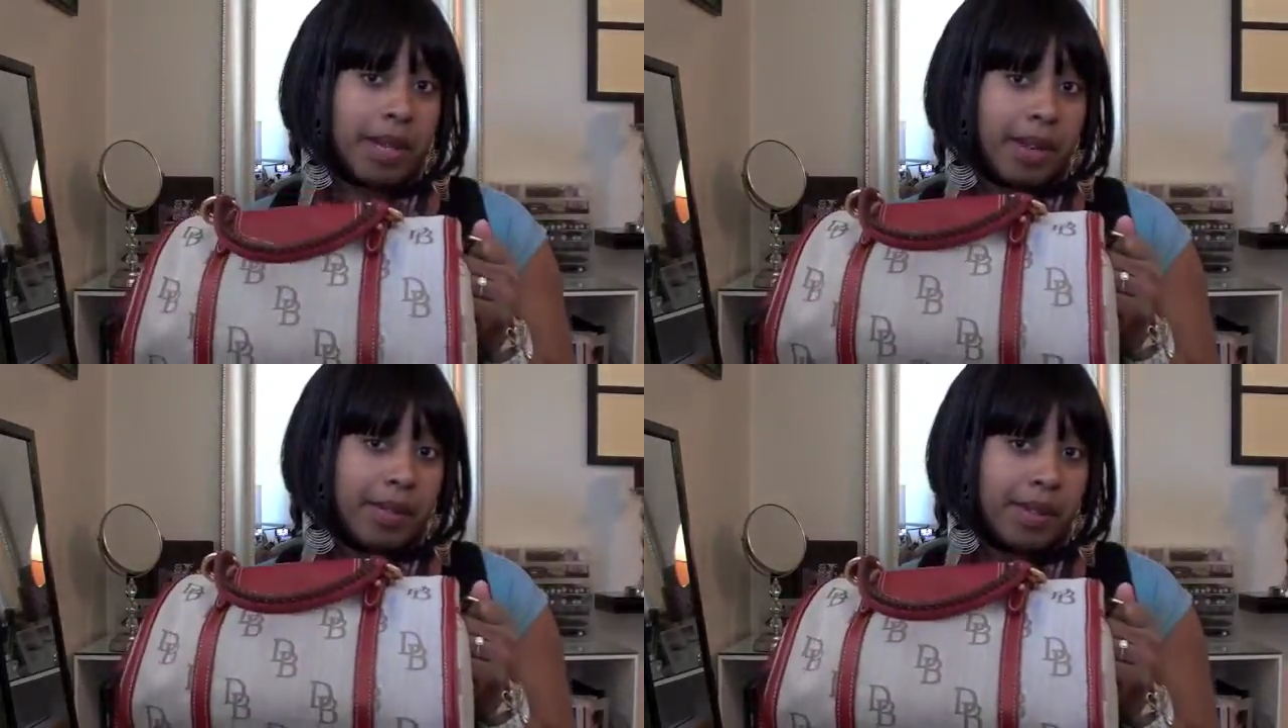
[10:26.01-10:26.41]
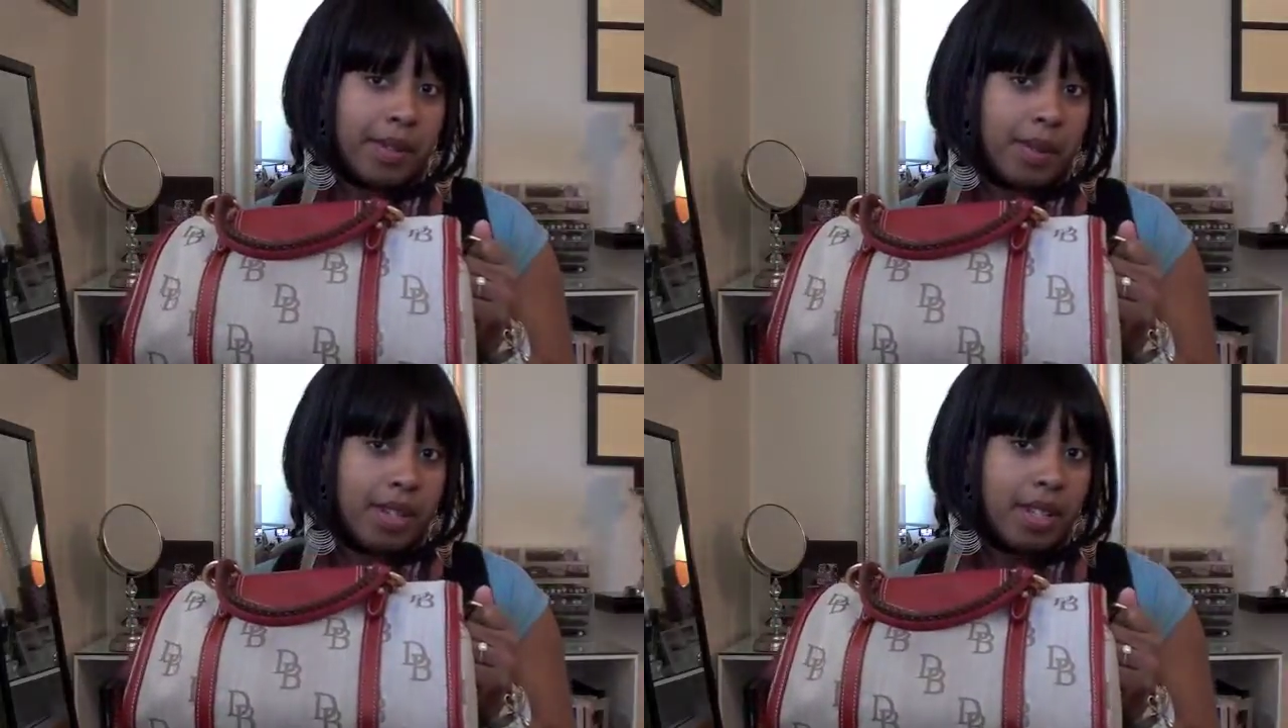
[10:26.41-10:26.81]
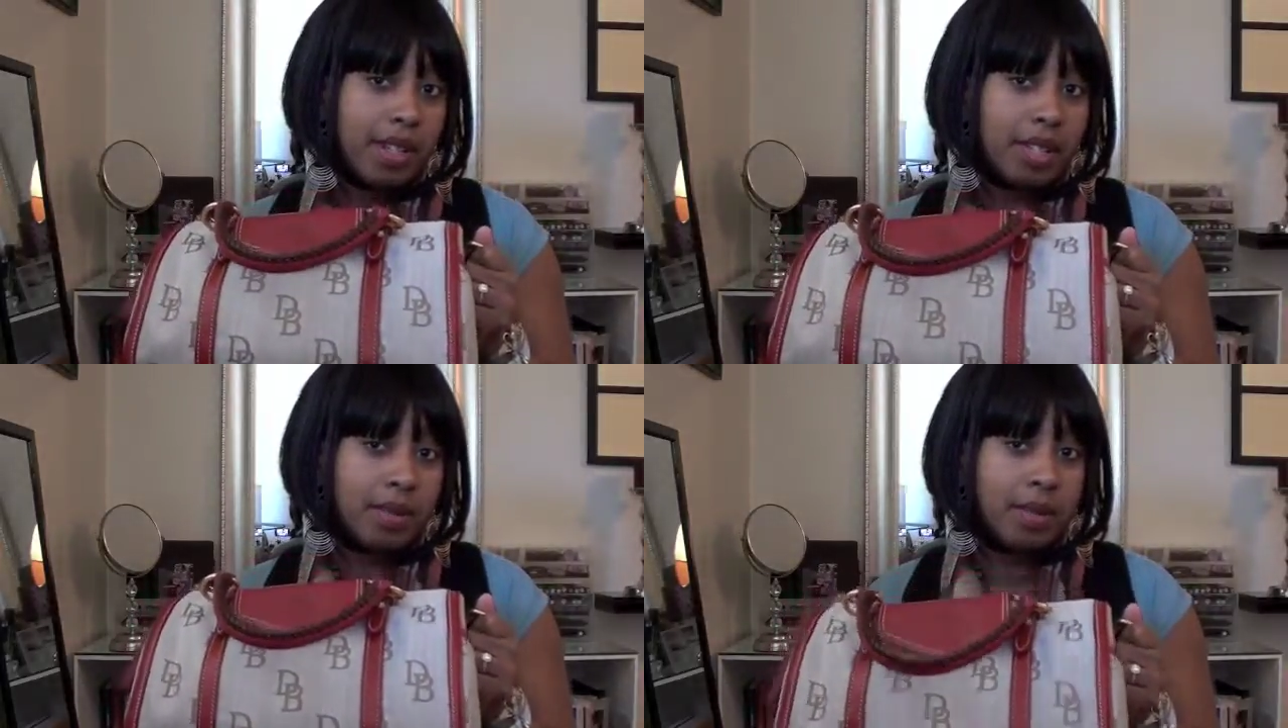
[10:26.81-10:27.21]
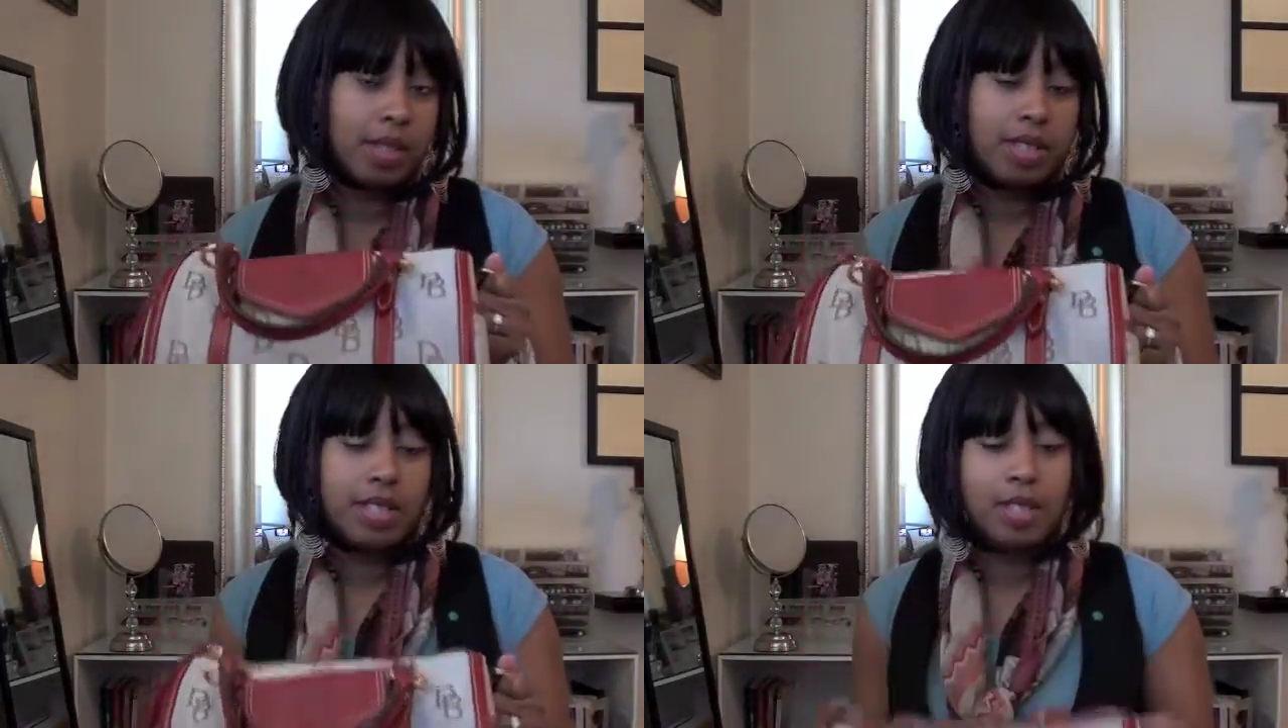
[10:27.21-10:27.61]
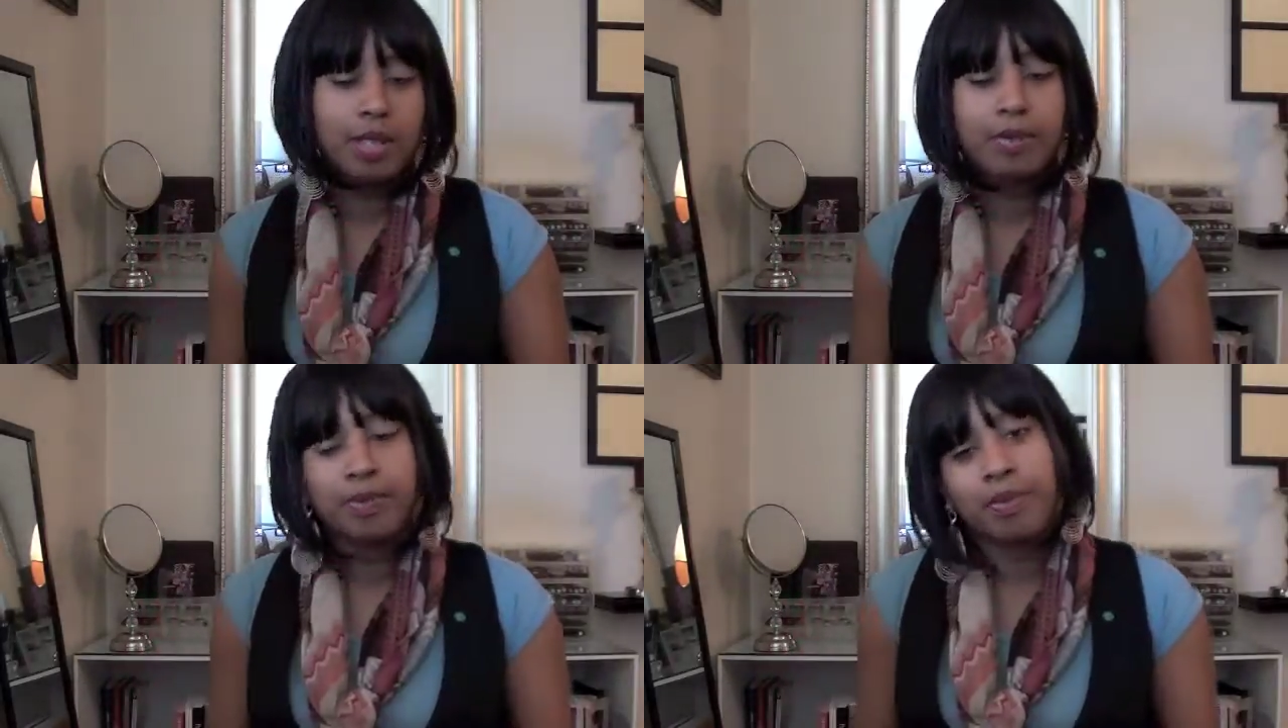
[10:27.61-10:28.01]
but I really wanted this one, so
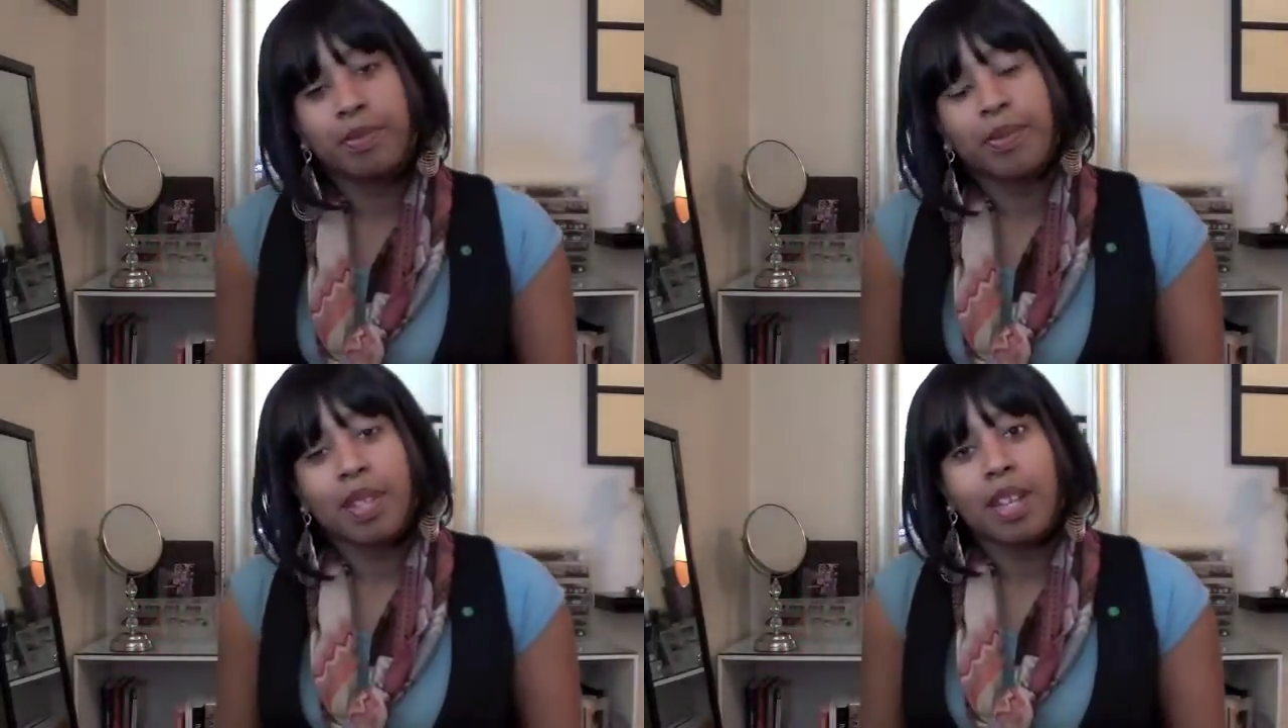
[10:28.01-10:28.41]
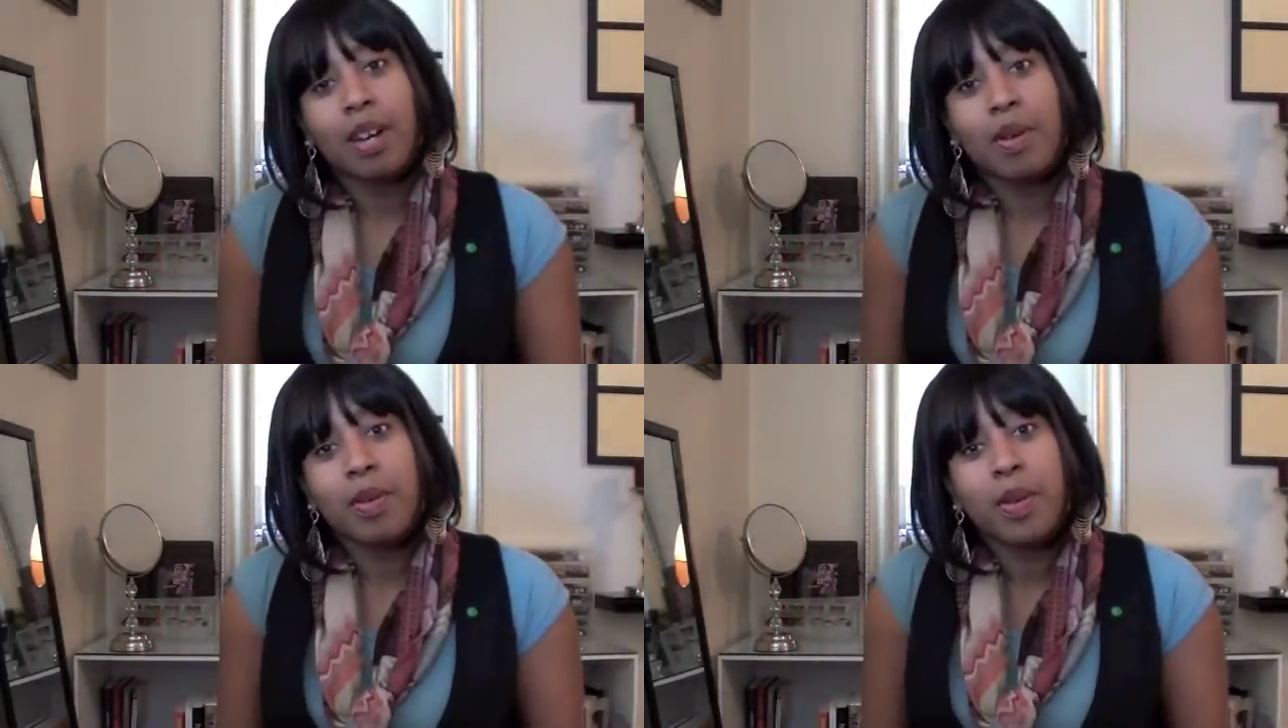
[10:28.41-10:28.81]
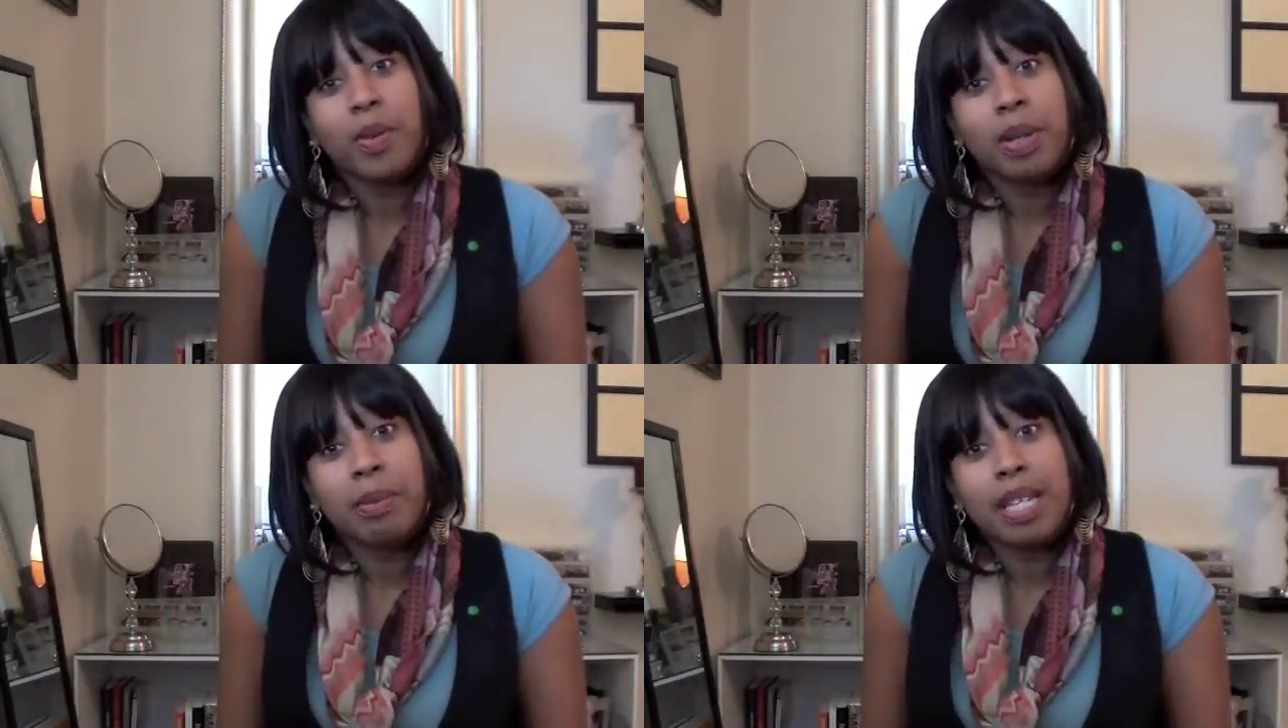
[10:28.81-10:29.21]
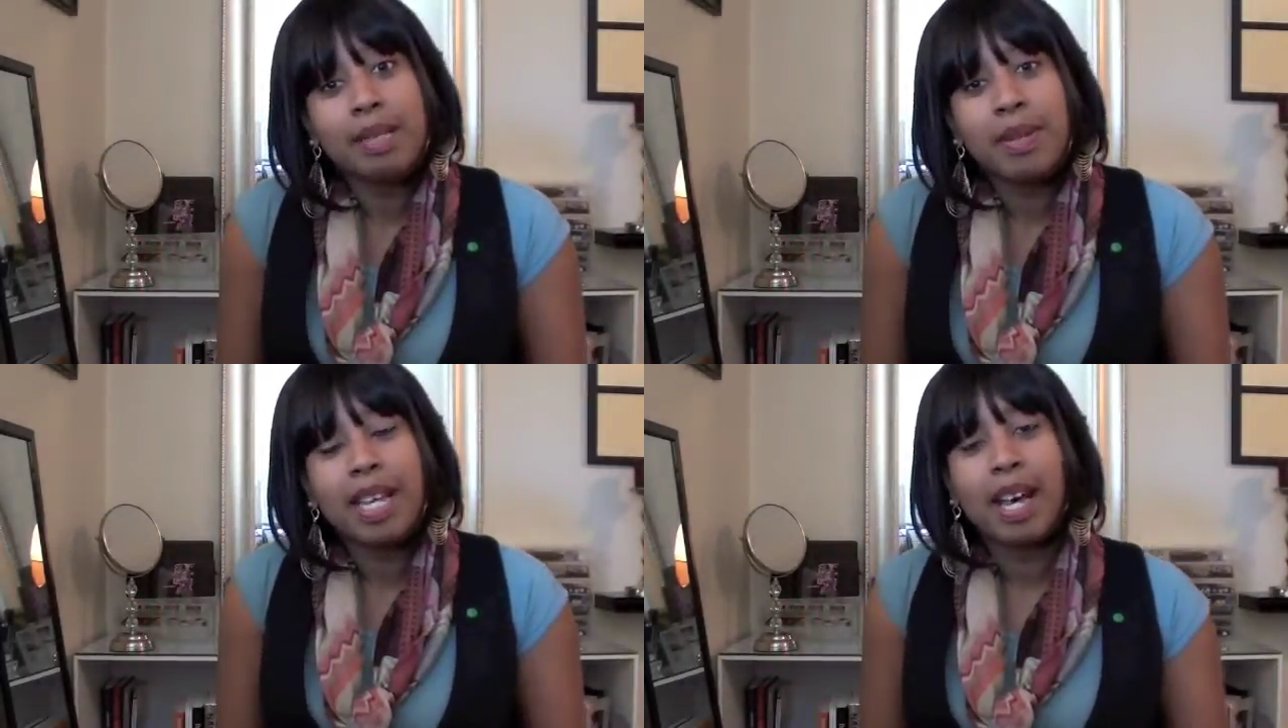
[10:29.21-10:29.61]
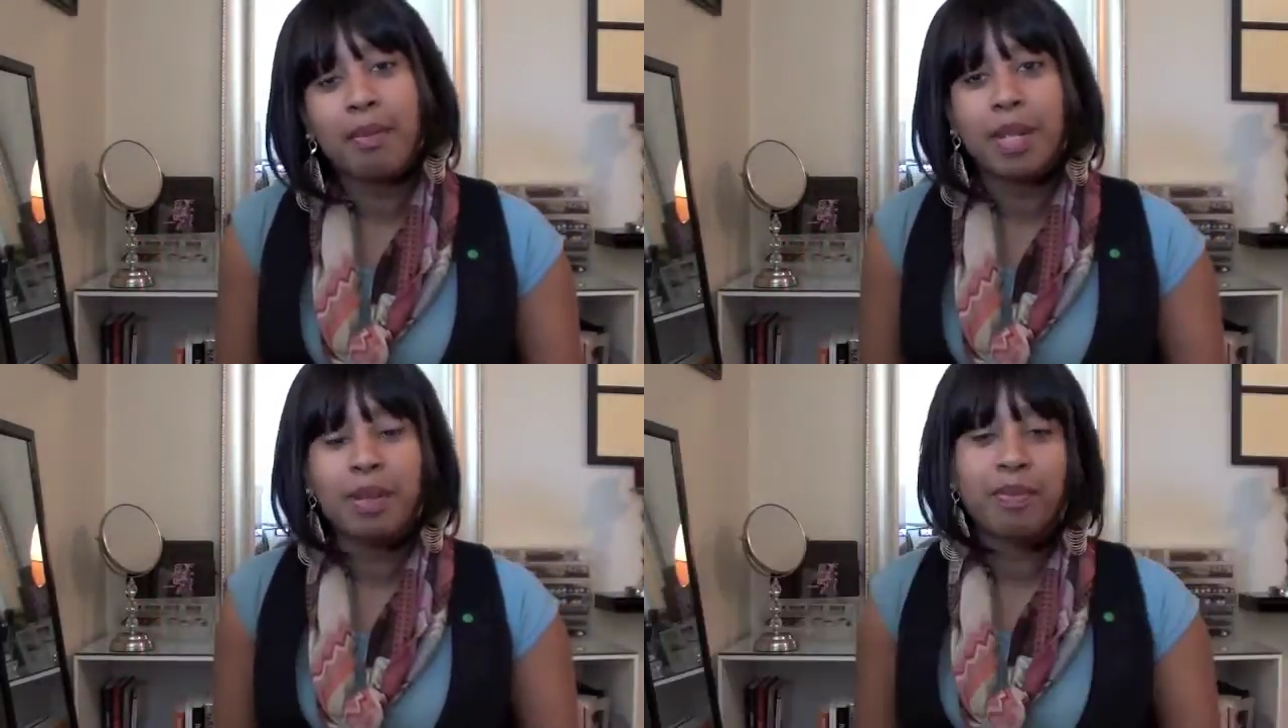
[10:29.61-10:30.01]
I went with what makes me
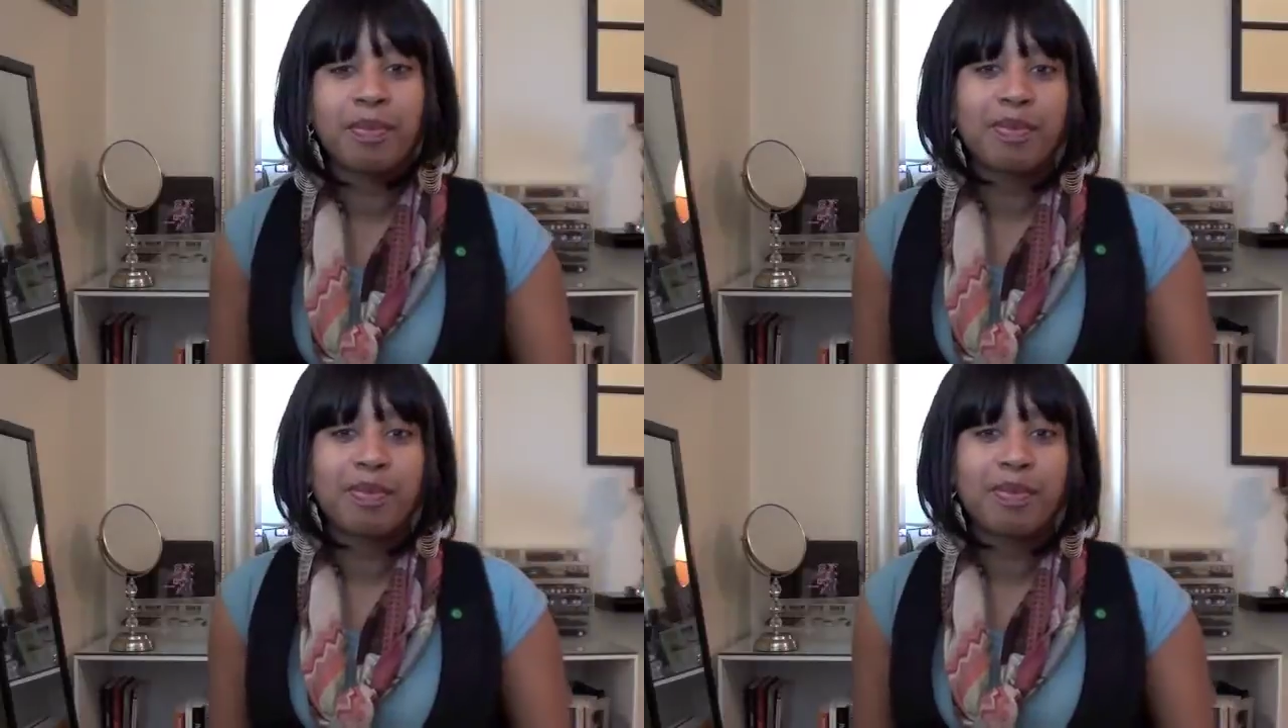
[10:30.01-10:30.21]
happy.